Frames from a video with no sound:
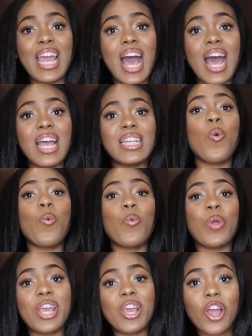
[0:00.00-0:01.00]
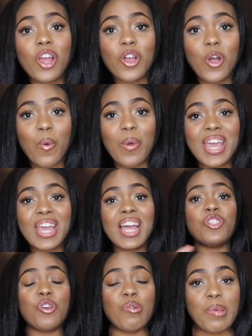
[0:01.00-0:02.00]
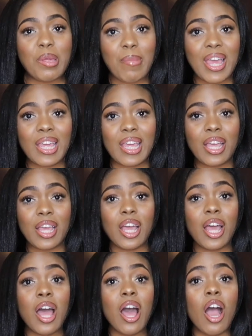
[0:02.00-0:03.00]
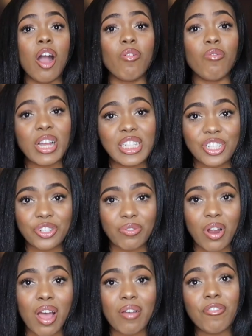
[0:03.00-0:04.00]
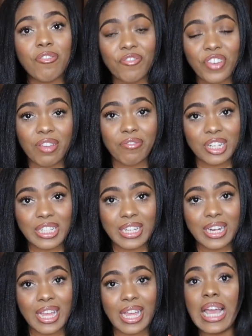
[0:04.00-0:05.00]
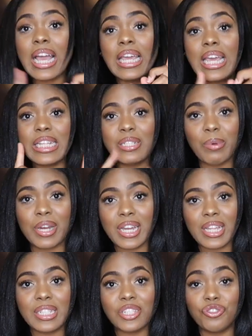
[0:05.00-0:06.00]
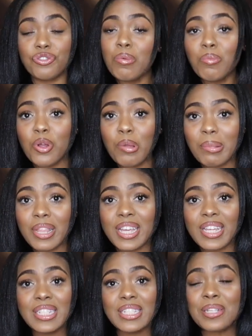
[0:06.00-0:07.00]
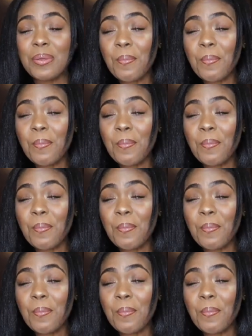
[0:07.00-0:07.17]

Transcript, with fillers: guys, we are going to be making a restaurant favorite today. Guess what it is? Drum roll, please.